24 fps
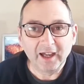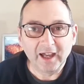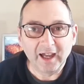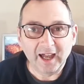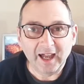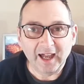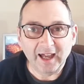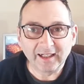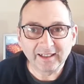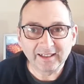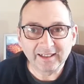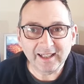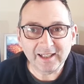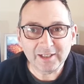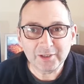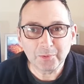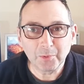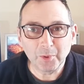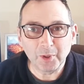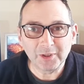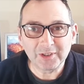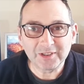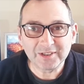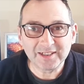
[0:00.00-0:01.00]
And guess
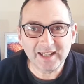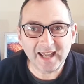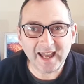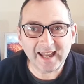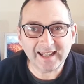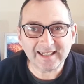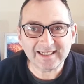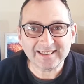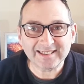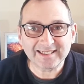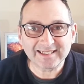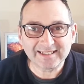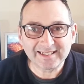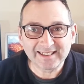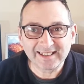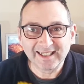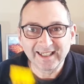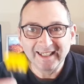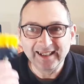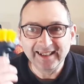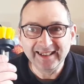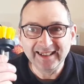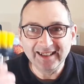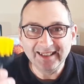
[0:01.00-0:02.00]
what's next?
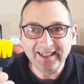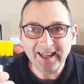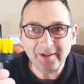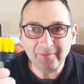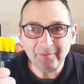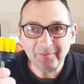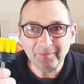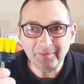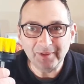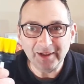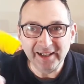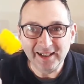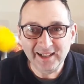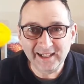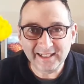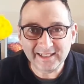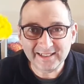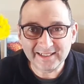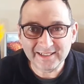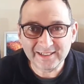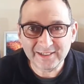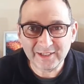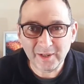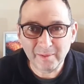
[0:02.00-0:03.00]
Yep,
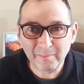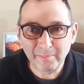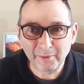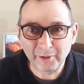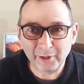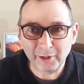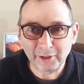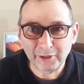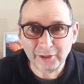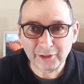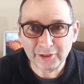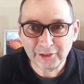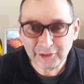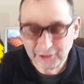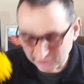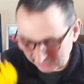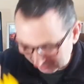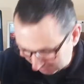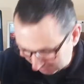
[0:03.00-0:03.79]
it's a brush.